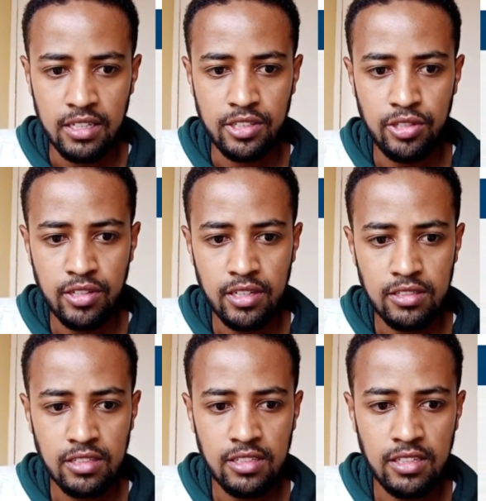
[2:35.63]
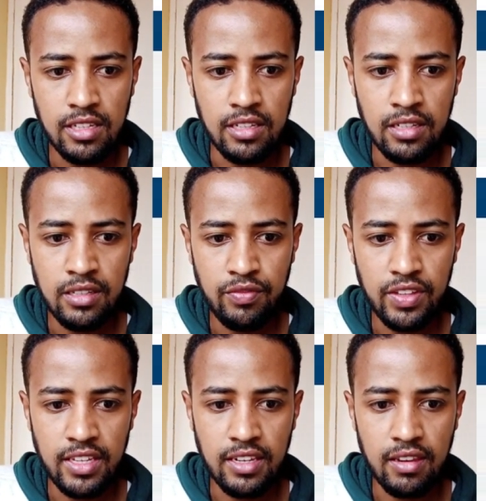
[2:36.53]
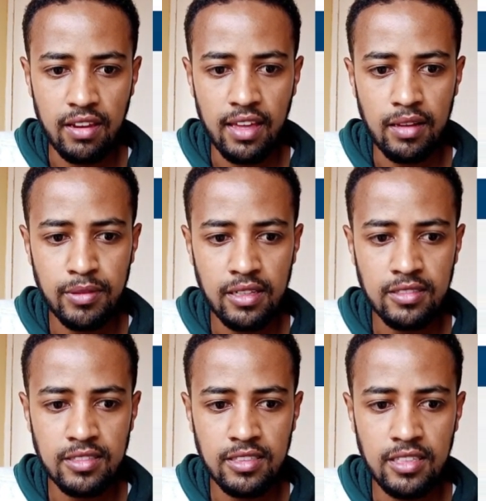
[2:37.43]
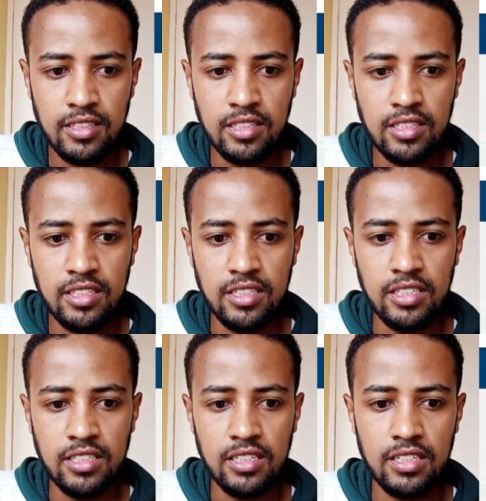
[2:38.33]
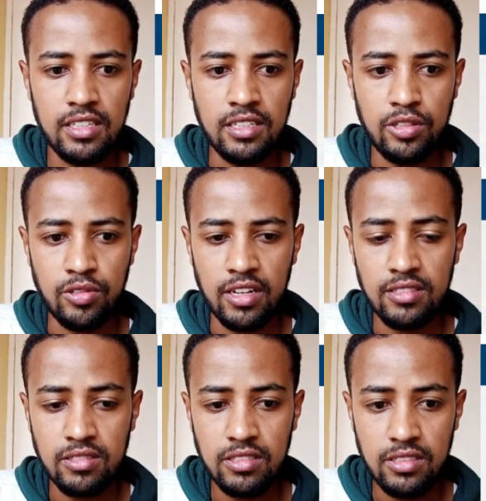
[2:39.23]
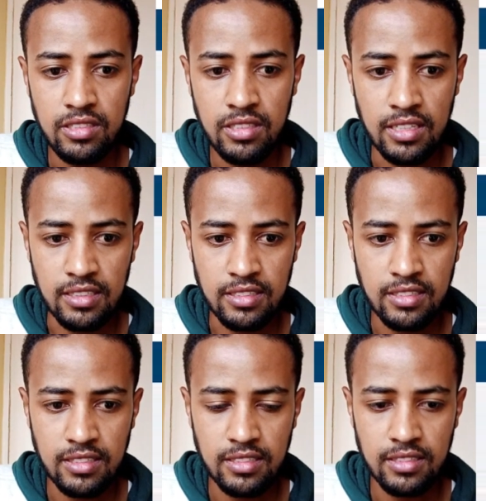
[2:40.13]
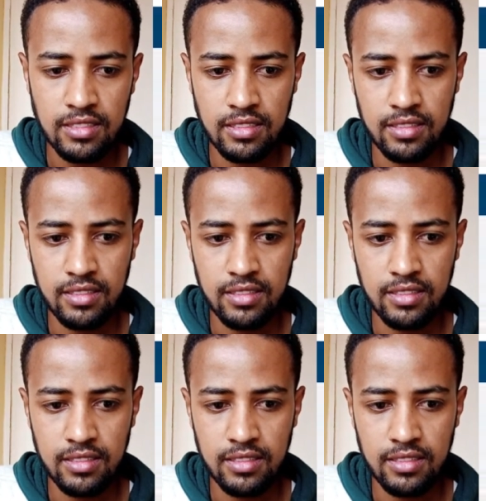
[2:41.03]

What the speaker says: Do you currently live in capital city in your country? Yes.